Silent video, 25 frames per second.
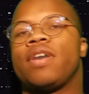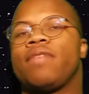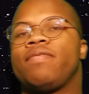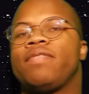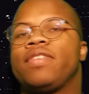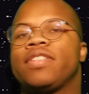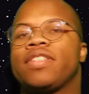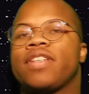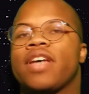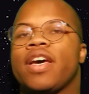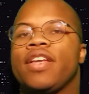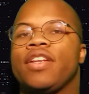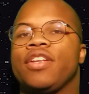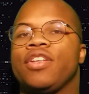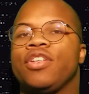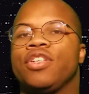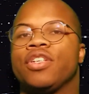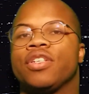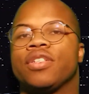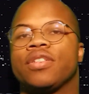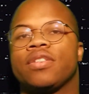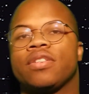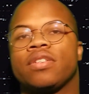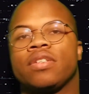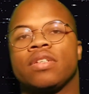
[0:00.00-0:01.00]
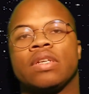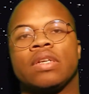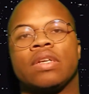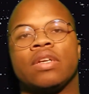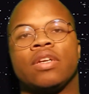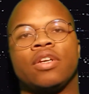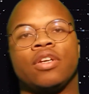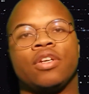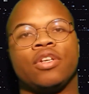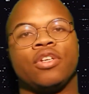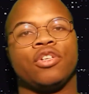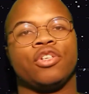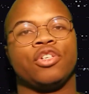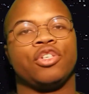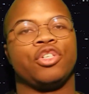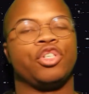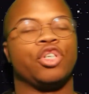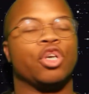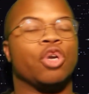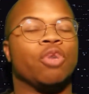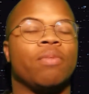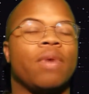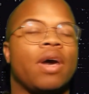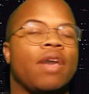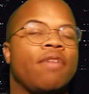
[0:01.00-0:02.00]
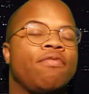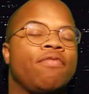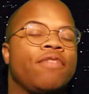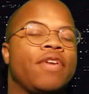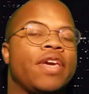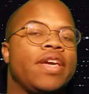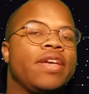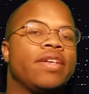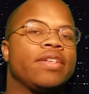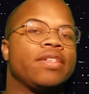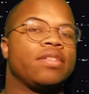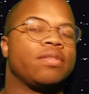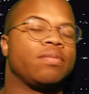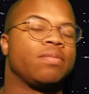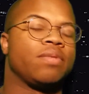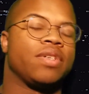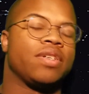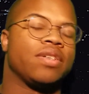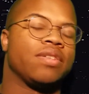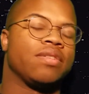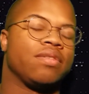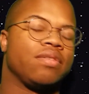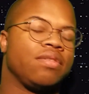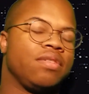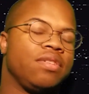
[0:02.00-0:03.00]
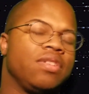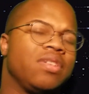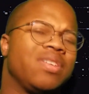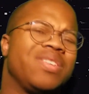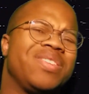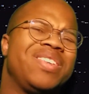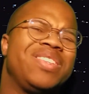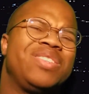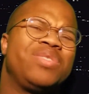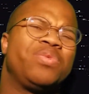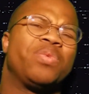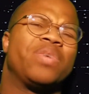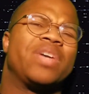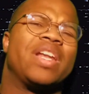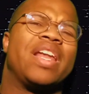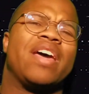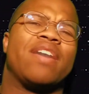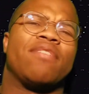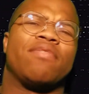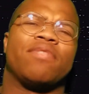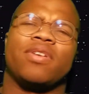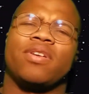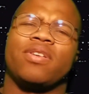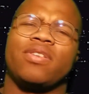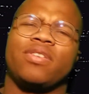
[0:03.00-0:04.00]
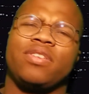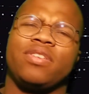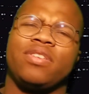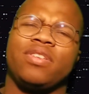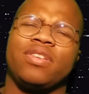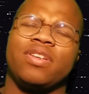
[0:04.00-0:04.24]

I've decided to just show my face because, it's whatever,